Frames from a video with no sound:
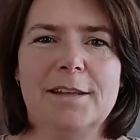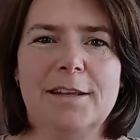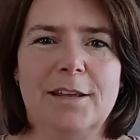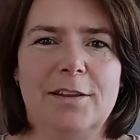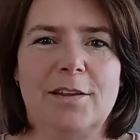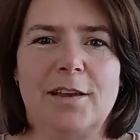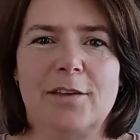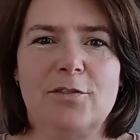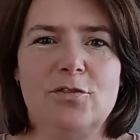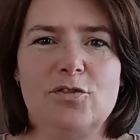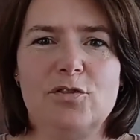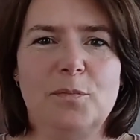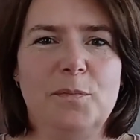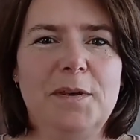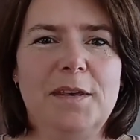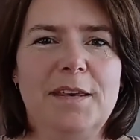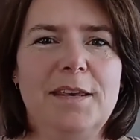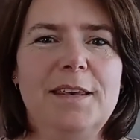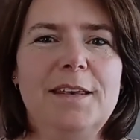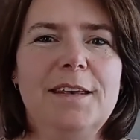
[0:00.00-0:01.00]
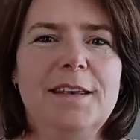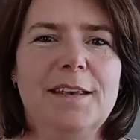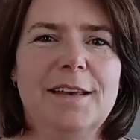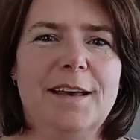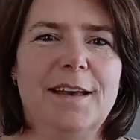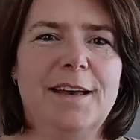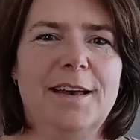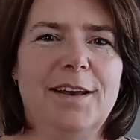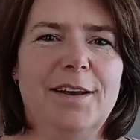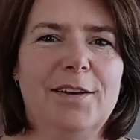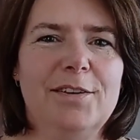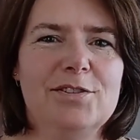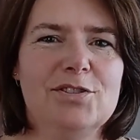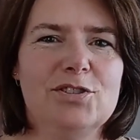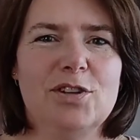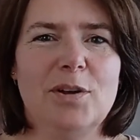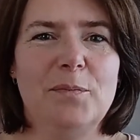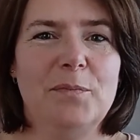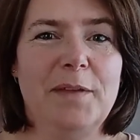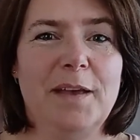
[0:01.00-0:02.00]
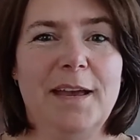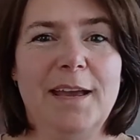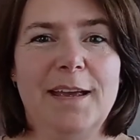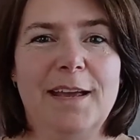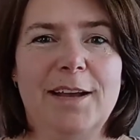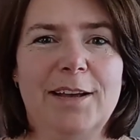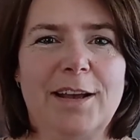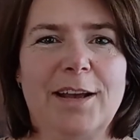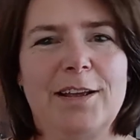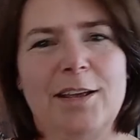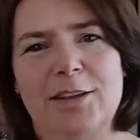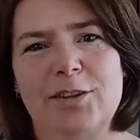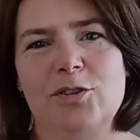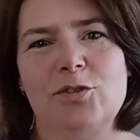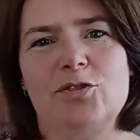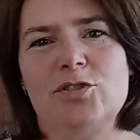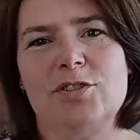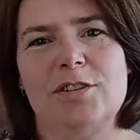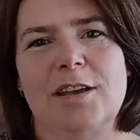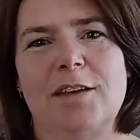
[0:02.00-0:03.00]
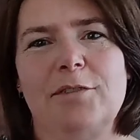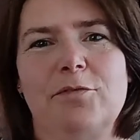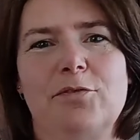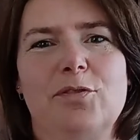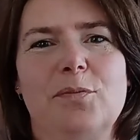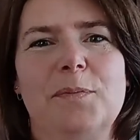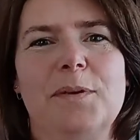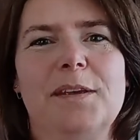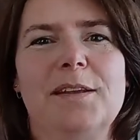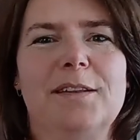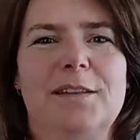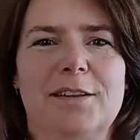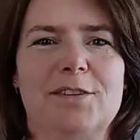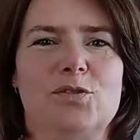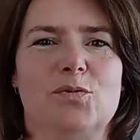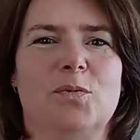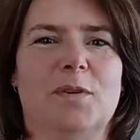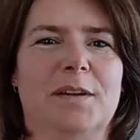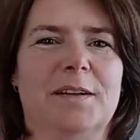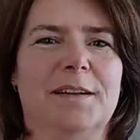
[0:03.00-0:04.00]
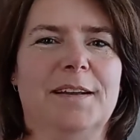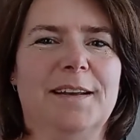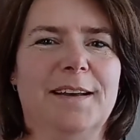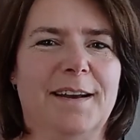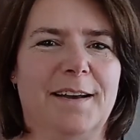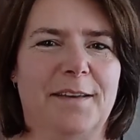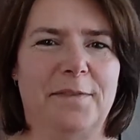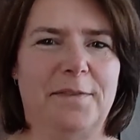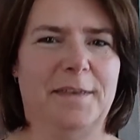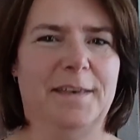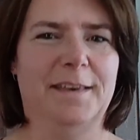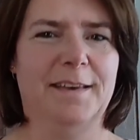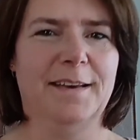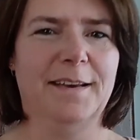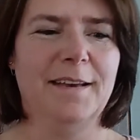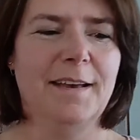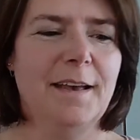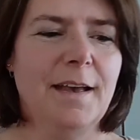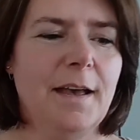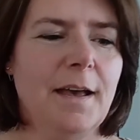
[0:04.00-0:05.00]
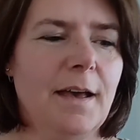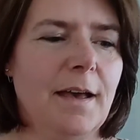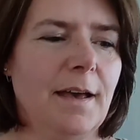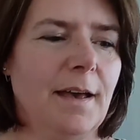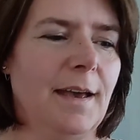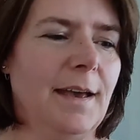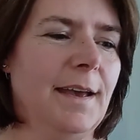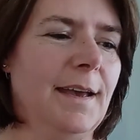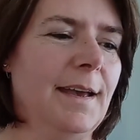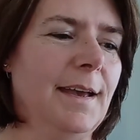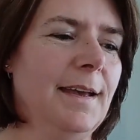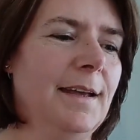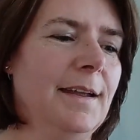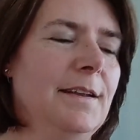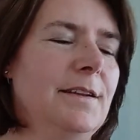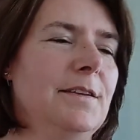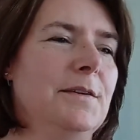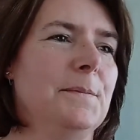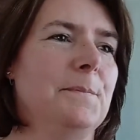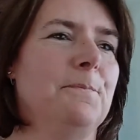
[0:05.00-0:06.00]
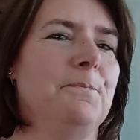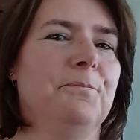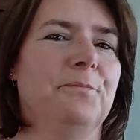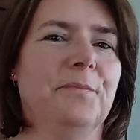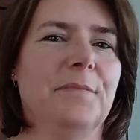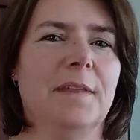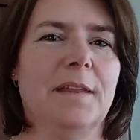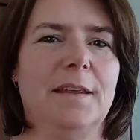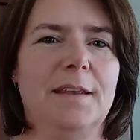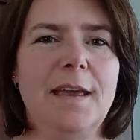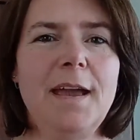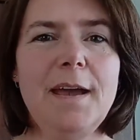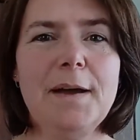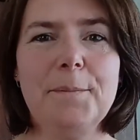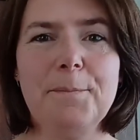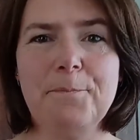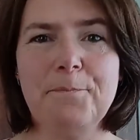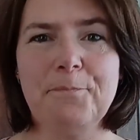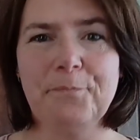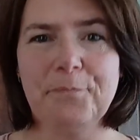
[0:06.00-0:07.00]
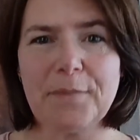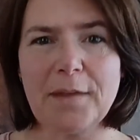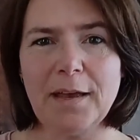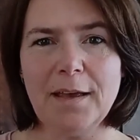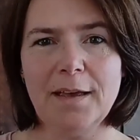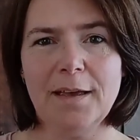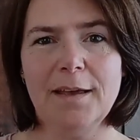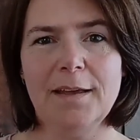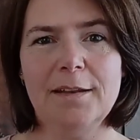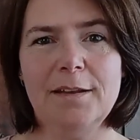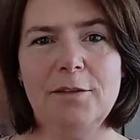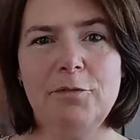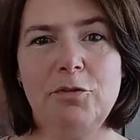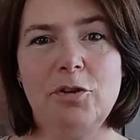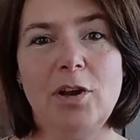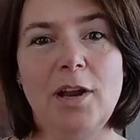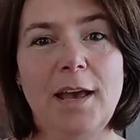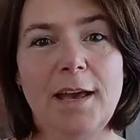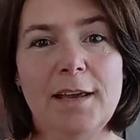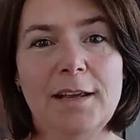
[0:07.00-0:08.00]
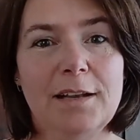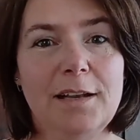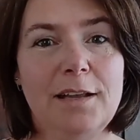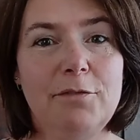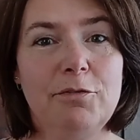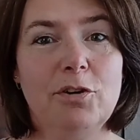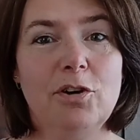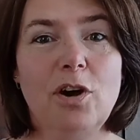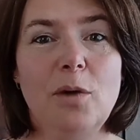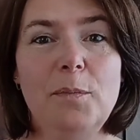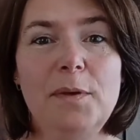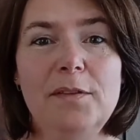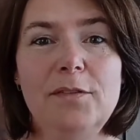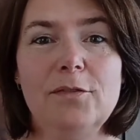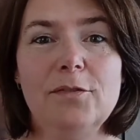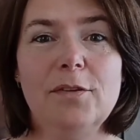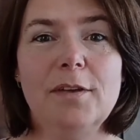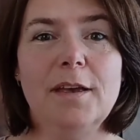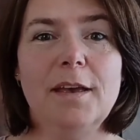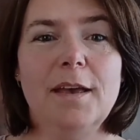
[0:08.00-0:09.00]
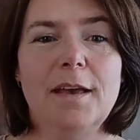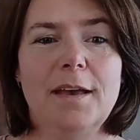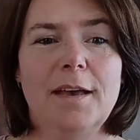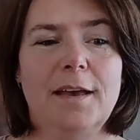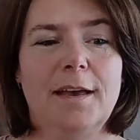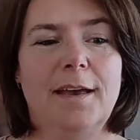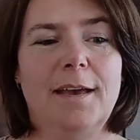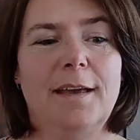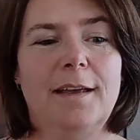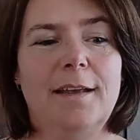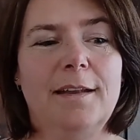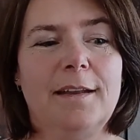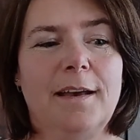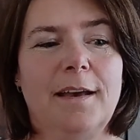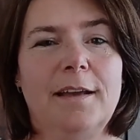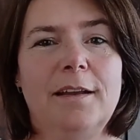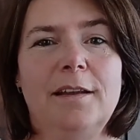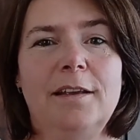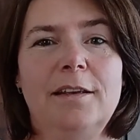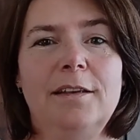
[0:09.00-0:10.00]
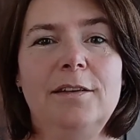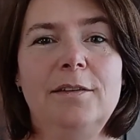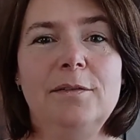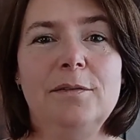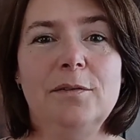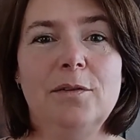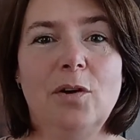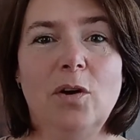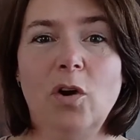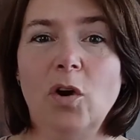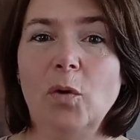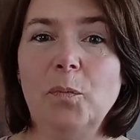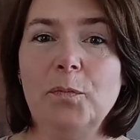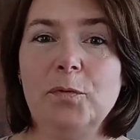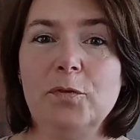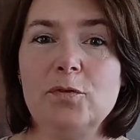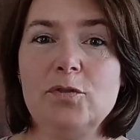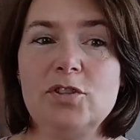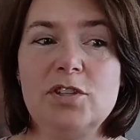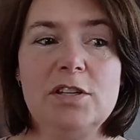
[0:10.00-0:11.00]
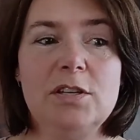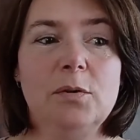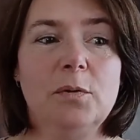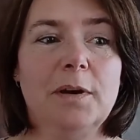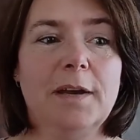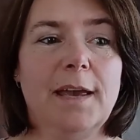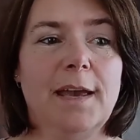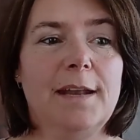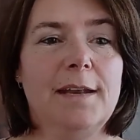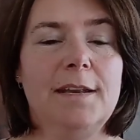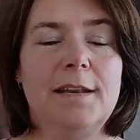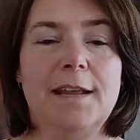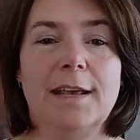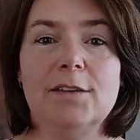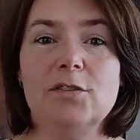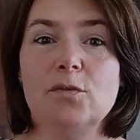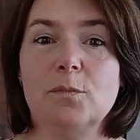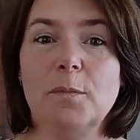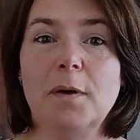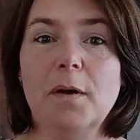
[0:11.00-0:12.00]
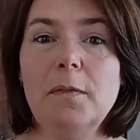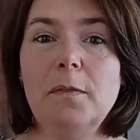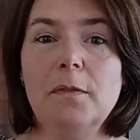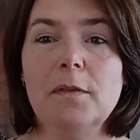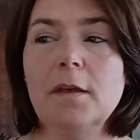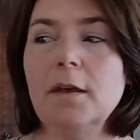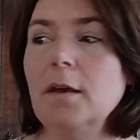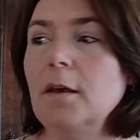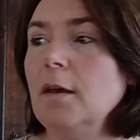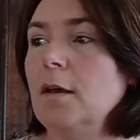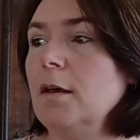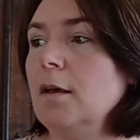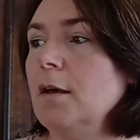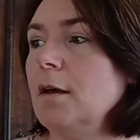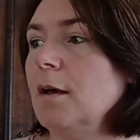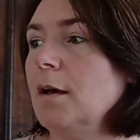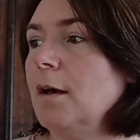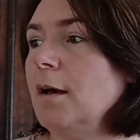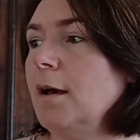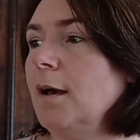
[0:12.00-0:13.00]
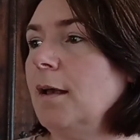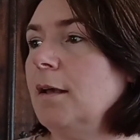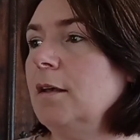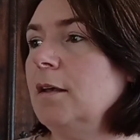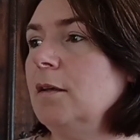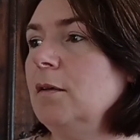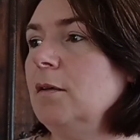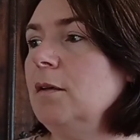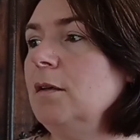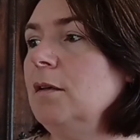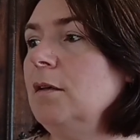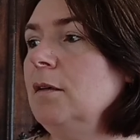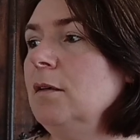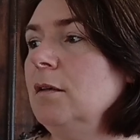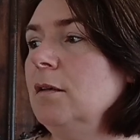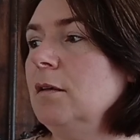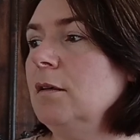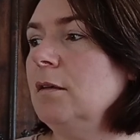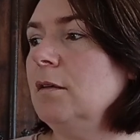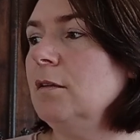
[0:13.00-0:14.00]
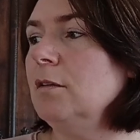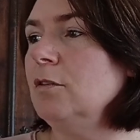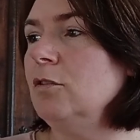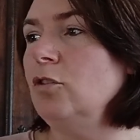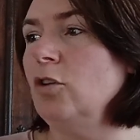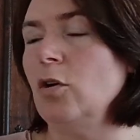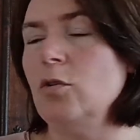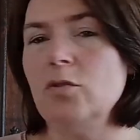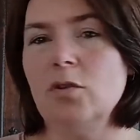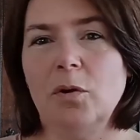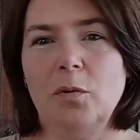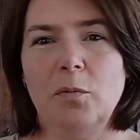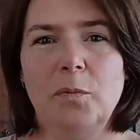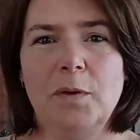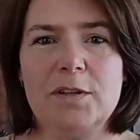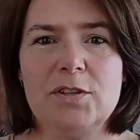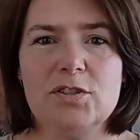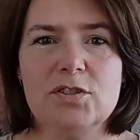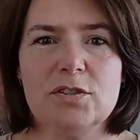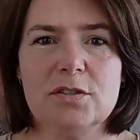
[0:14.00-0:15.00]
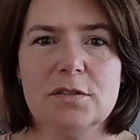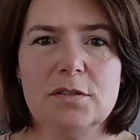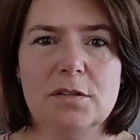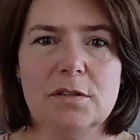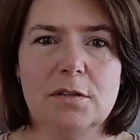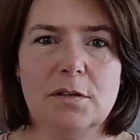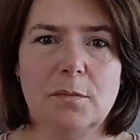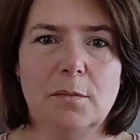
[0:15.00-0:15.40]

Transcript: It has to be someday. It just has to be this one, I think. And yeah, and if you like, leave a comment, and I hope to see you again next month. I don't know which